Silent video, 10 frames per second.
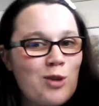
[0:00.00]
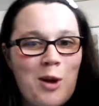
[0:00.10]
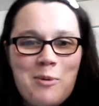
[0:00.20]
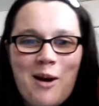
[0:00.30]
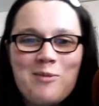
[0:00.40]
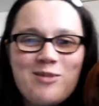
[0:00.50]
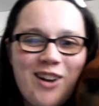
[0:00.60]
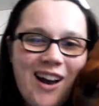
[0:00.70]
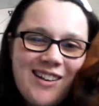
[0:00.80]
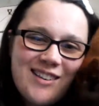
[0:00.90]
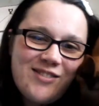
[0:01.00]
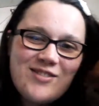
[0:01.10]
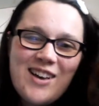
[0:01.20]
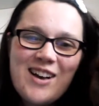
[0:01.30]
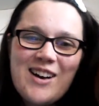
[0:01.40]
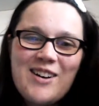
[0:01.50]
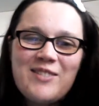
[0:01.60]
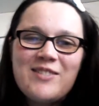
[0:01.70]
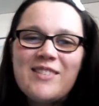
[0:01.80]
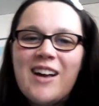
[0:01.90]
I'm trying to film.
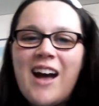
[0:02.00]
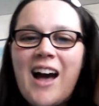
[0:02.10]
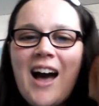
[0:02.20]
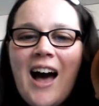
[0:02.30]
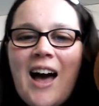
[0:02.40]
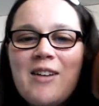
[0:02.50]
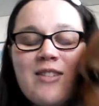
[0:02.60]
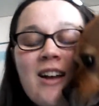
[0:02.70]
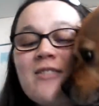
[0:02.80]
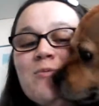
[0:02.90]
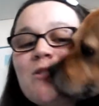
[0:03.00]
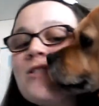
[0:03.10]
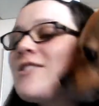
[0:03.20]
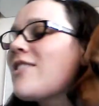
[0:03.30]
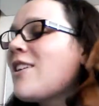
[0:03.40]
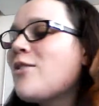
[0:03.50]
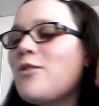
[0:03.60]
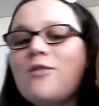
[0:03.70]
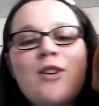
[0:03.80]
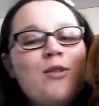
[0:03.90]
As, as much as I love you,
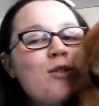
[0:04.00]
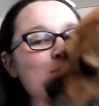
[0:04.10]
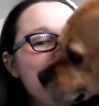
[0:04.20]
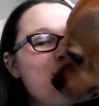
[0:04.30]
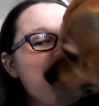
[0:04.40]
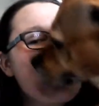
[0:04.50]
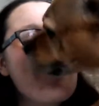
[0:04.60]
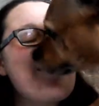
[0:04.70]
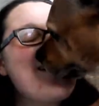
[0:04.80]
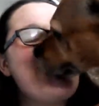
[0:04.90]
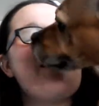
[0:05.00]
you're doing my head